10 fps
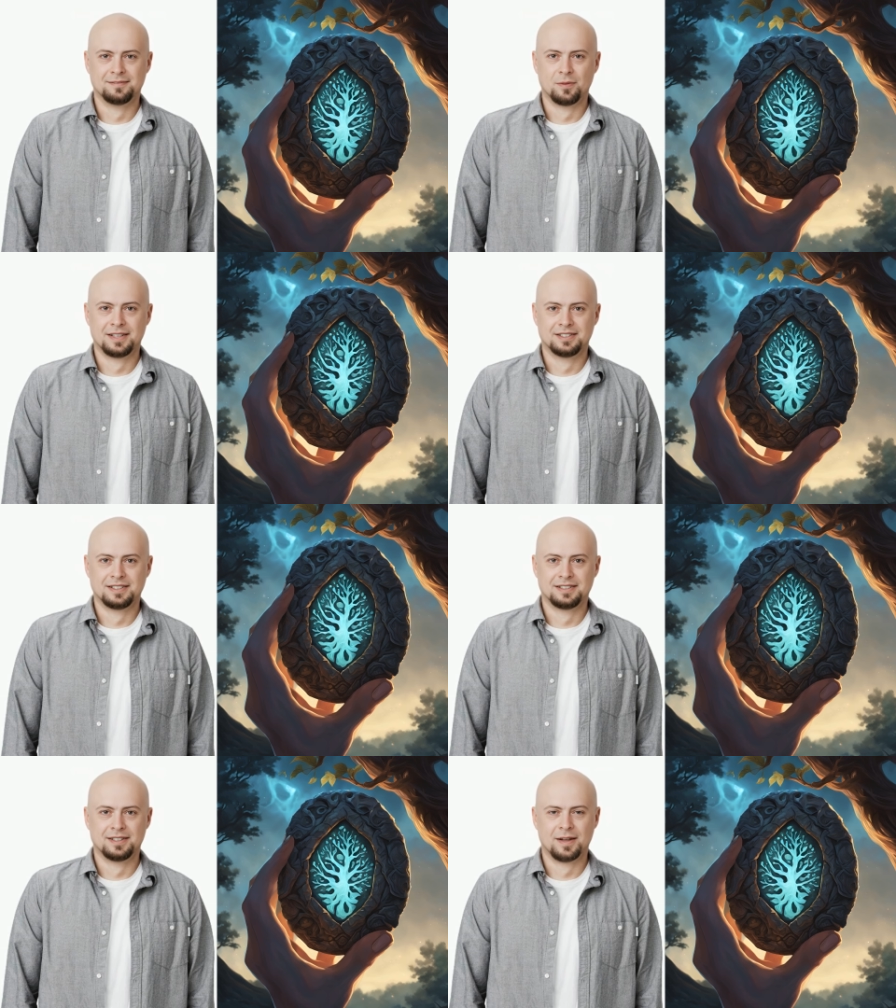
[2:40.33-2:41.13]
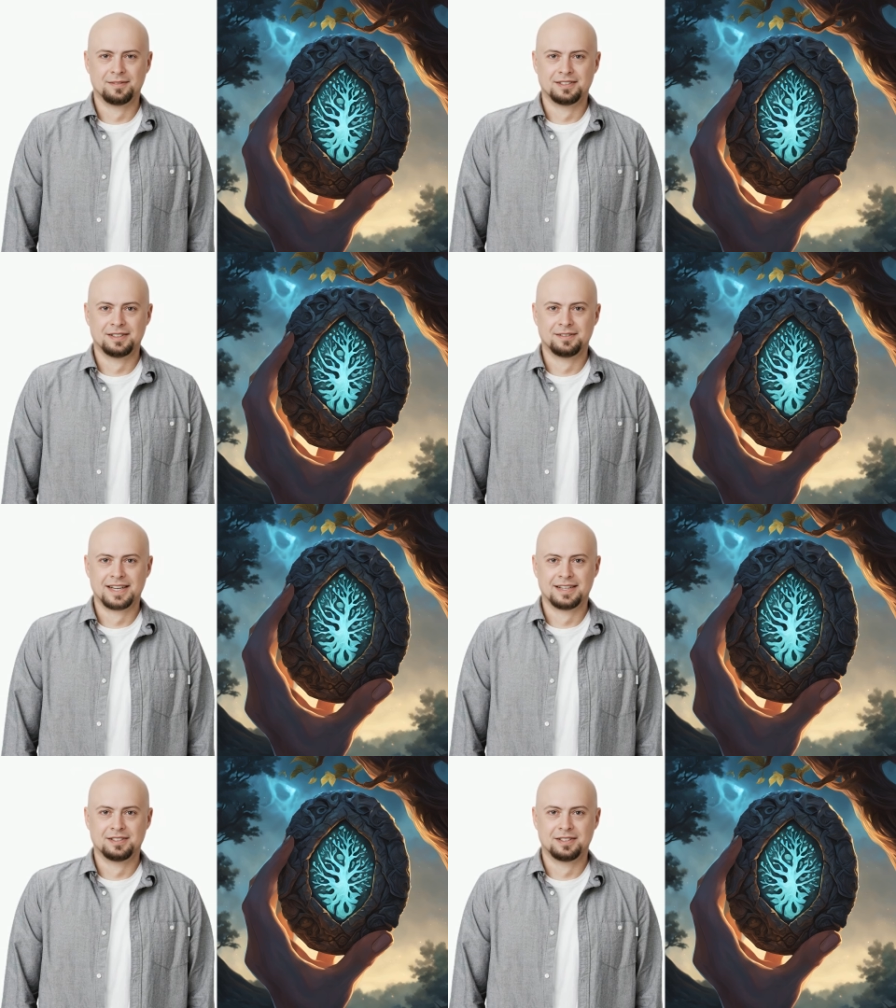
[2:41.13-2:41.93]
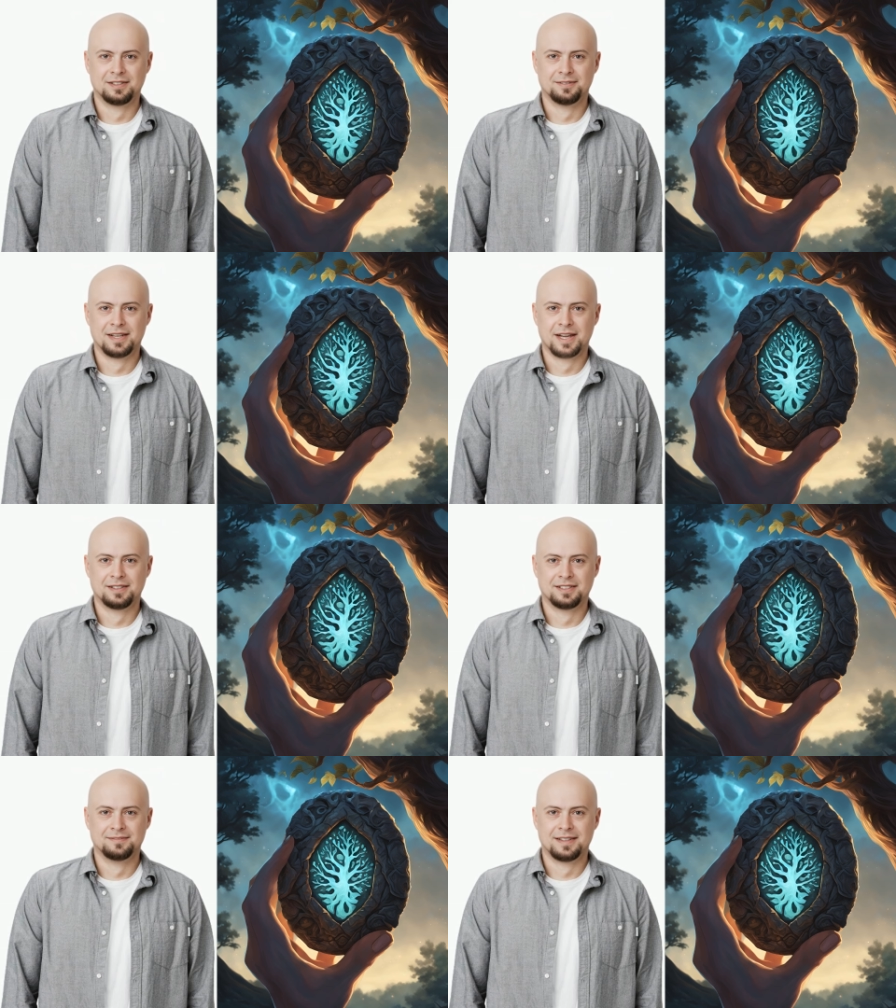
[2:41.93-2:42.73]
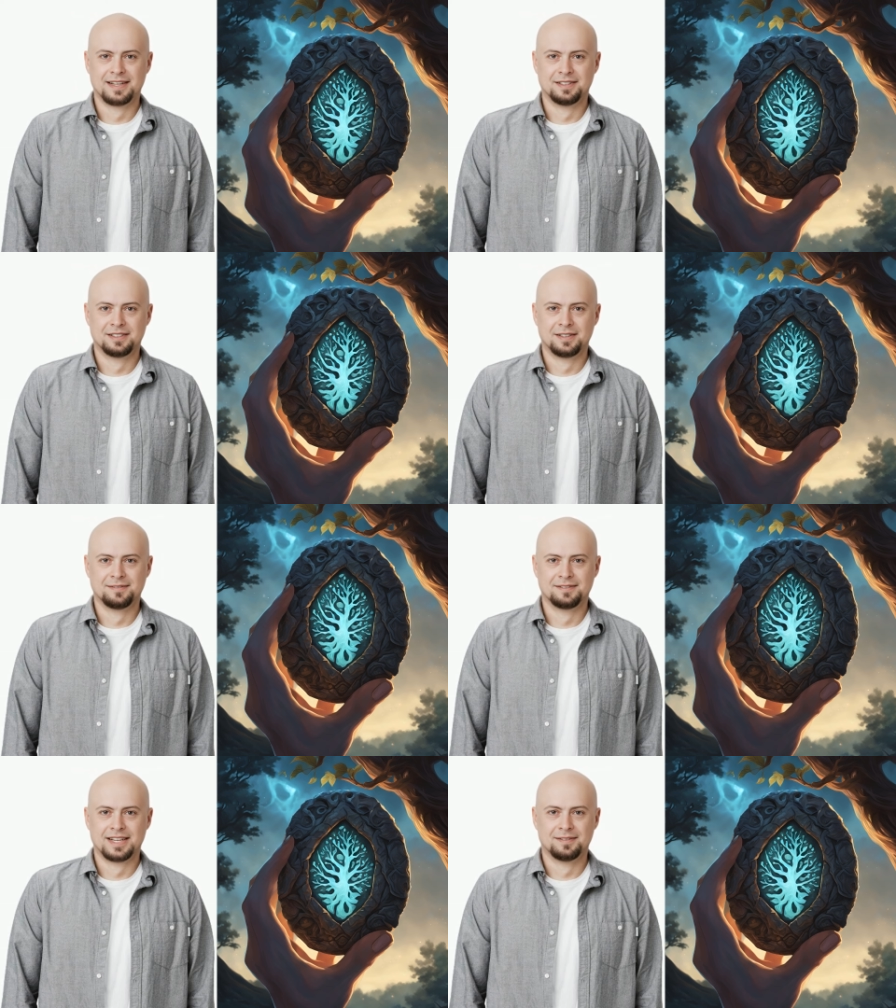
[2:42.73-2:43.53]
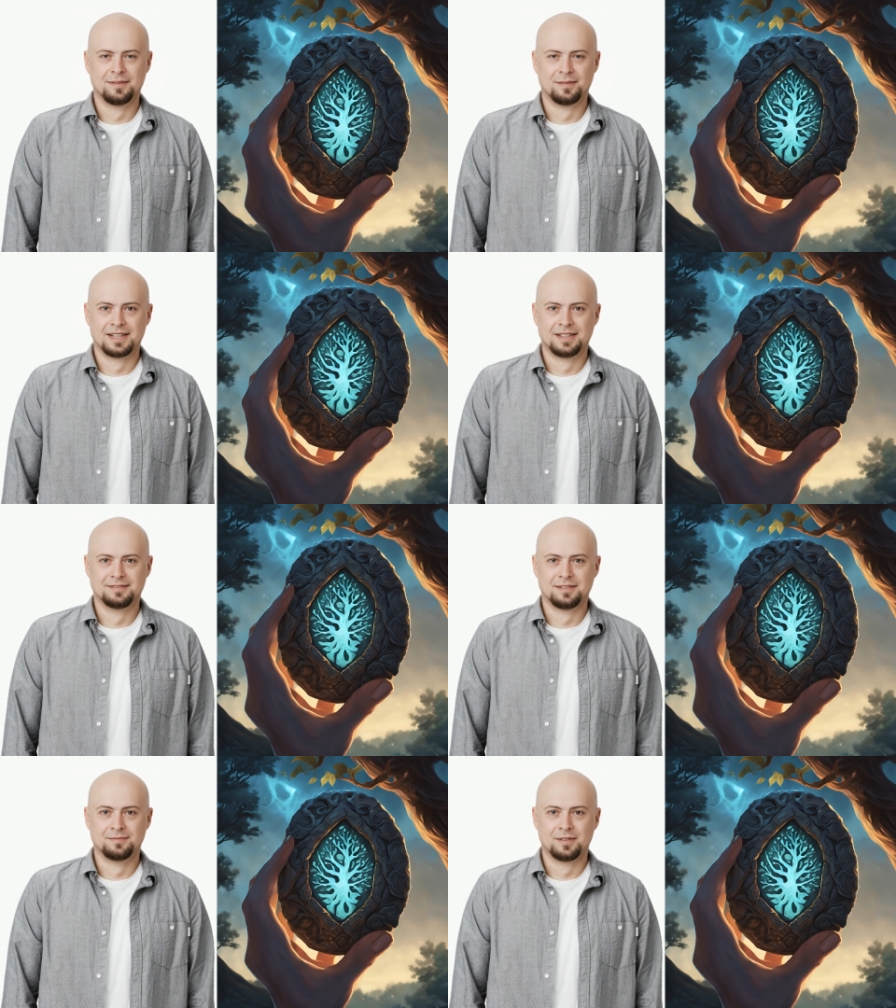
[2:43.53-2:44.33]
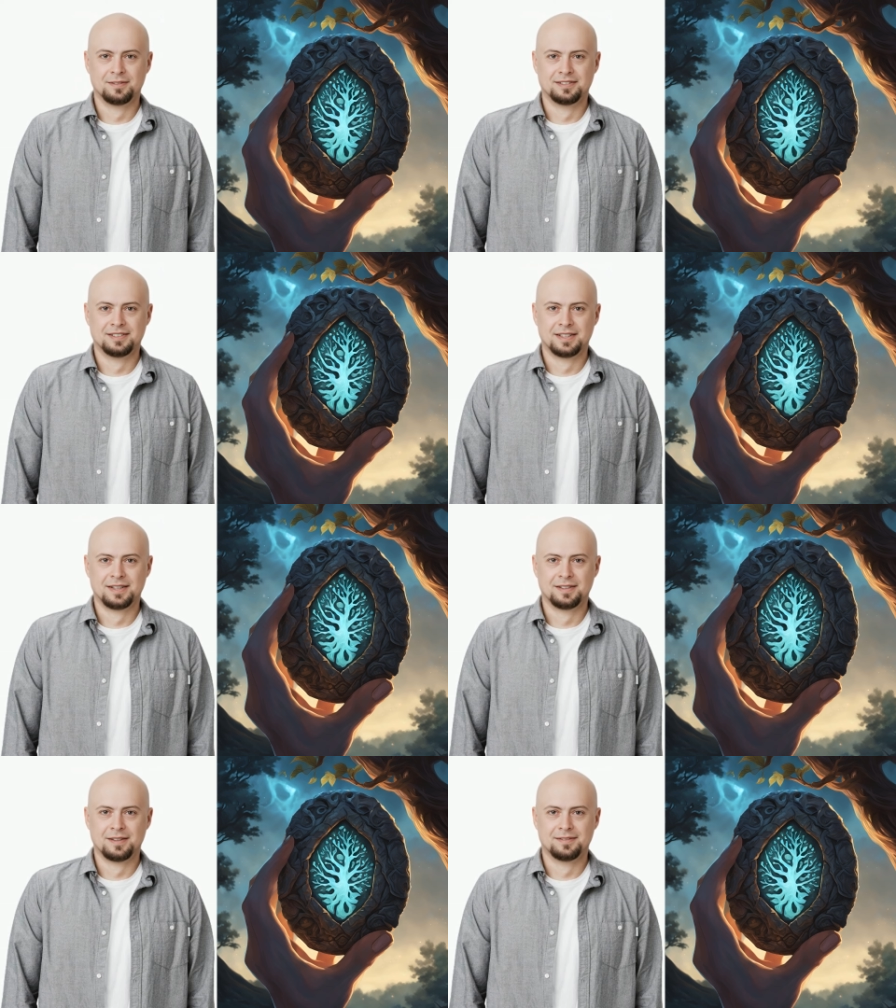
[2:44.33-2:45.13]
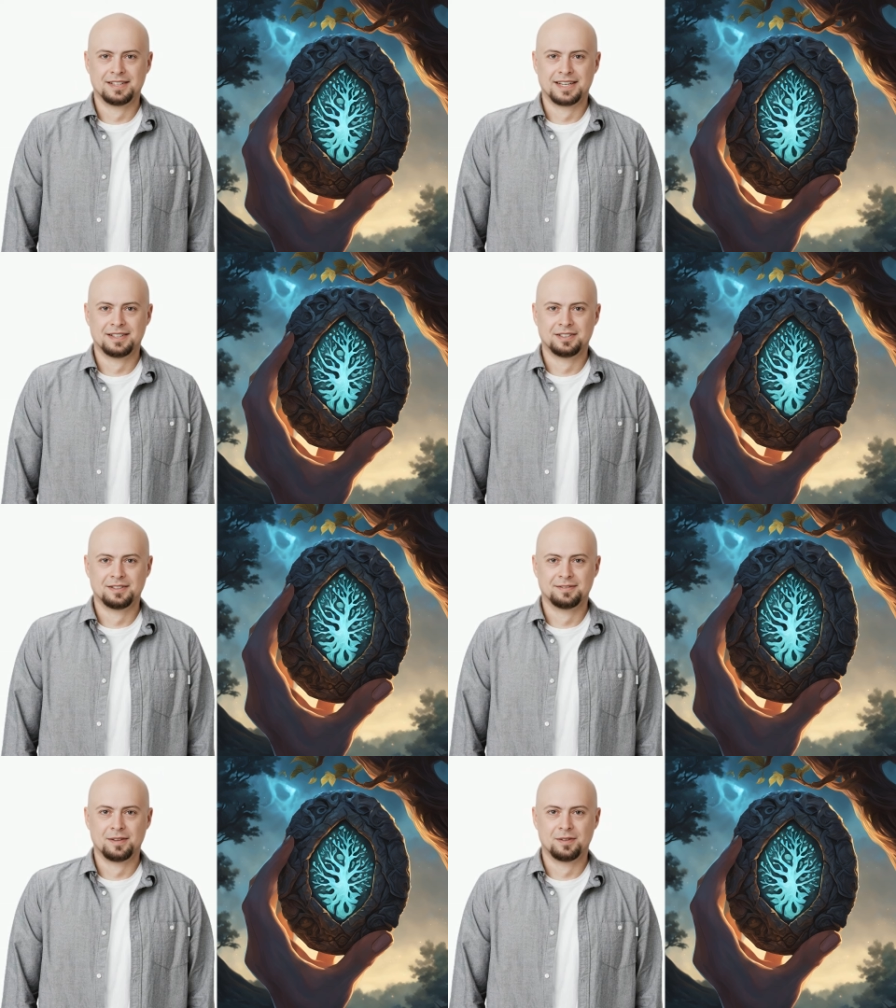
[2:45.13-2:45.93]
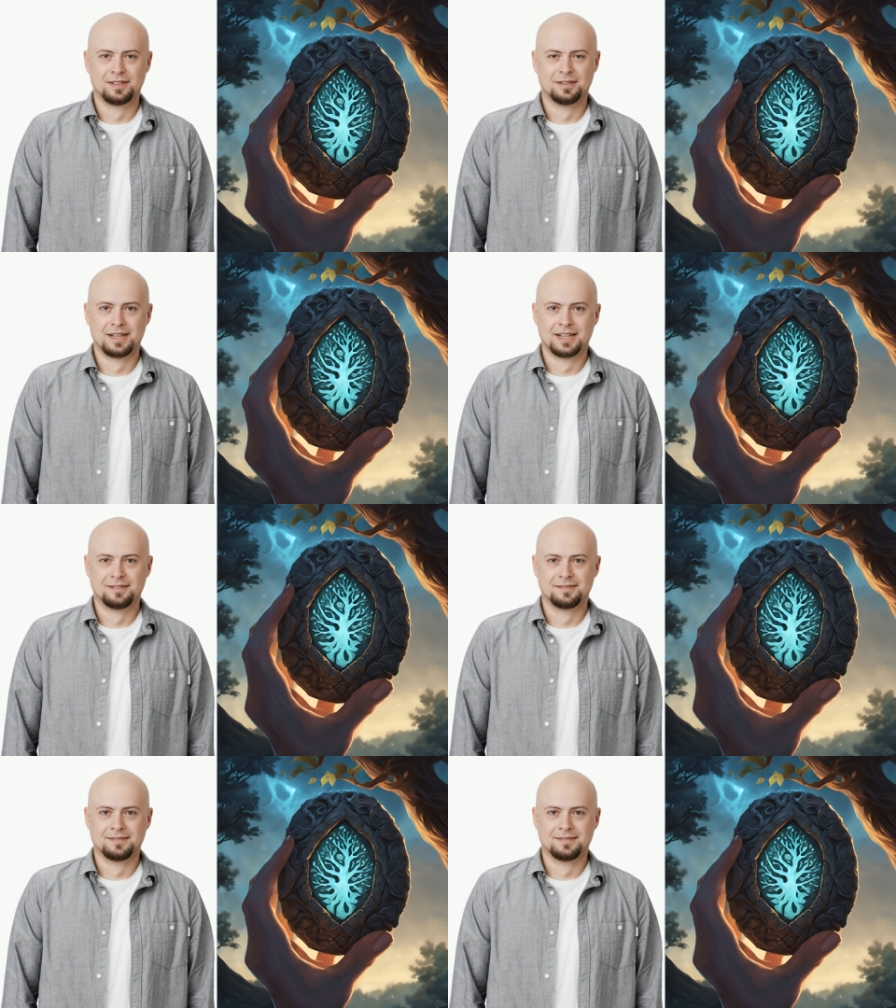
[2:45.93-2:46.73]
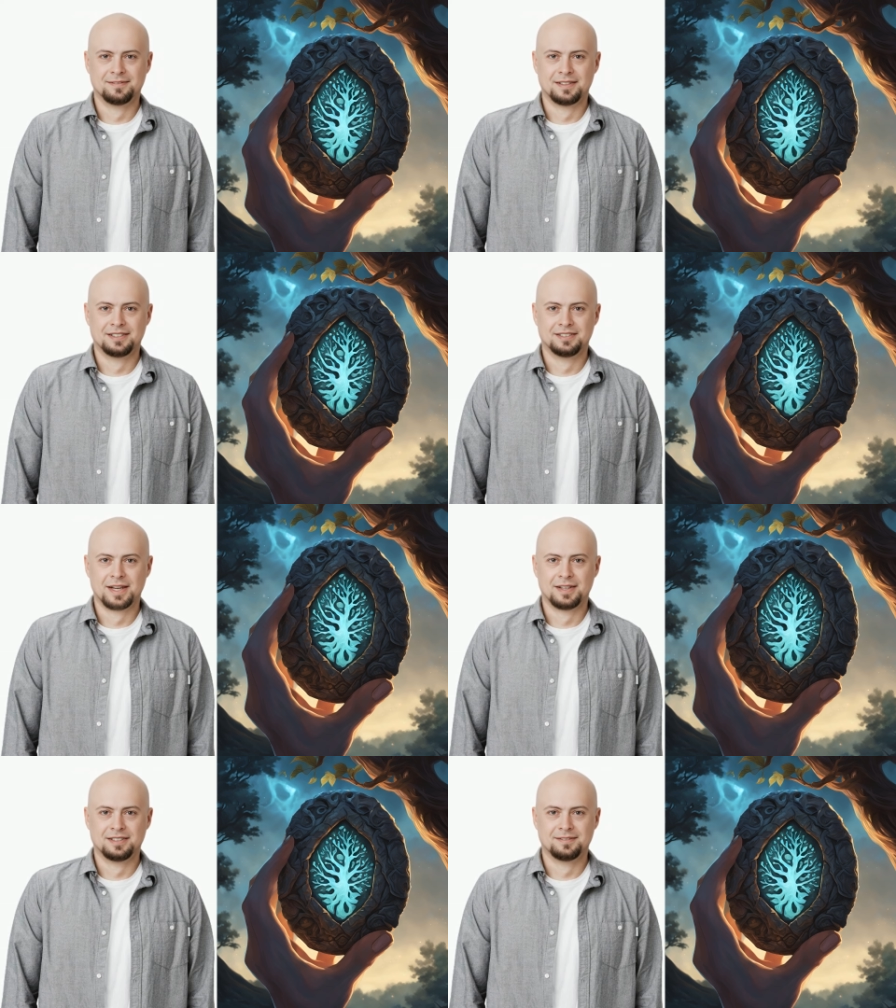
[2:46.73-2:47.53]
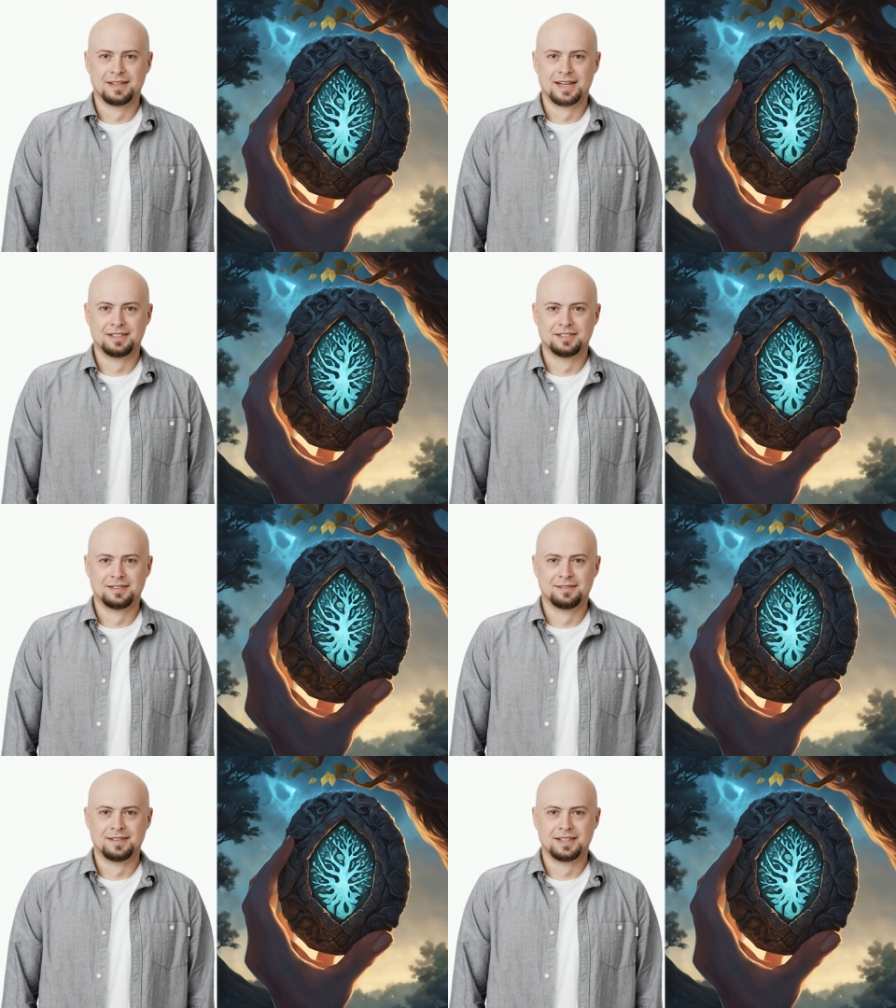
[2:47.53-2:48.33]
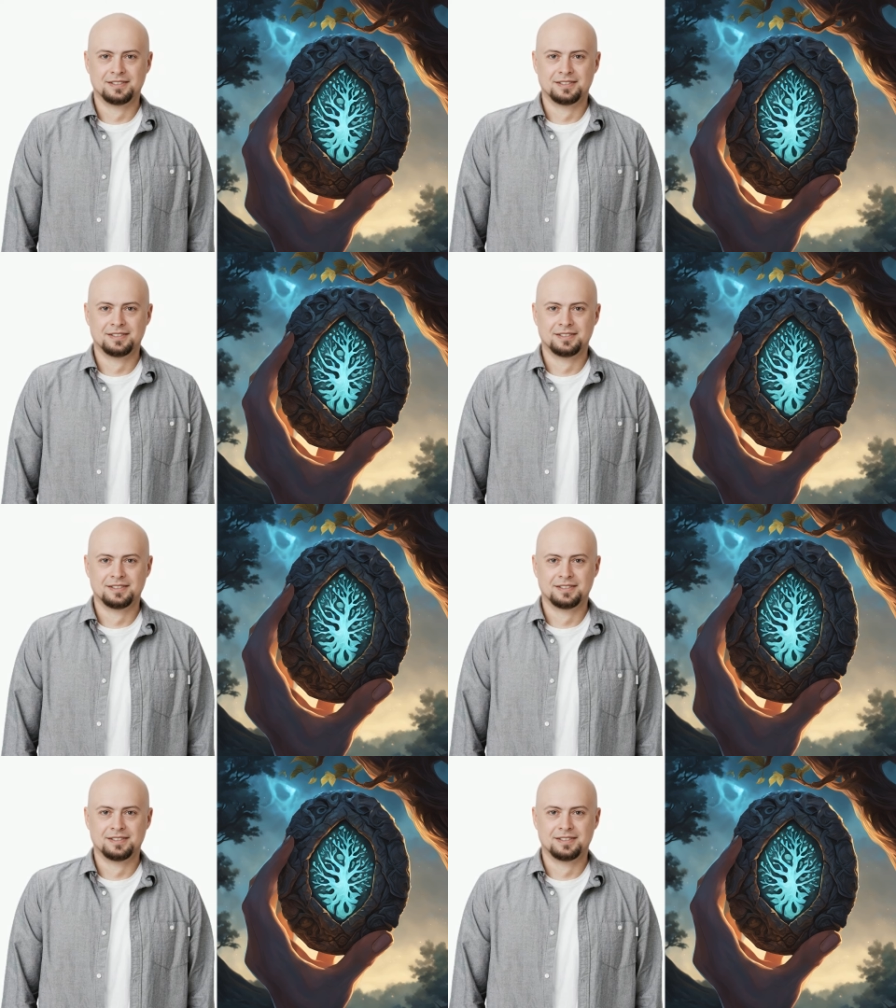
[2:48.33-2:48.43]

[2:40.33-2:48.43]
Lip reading: where she discovers an ancient artifact hidden beneath the roots of an ancient oak tree. This artifact, a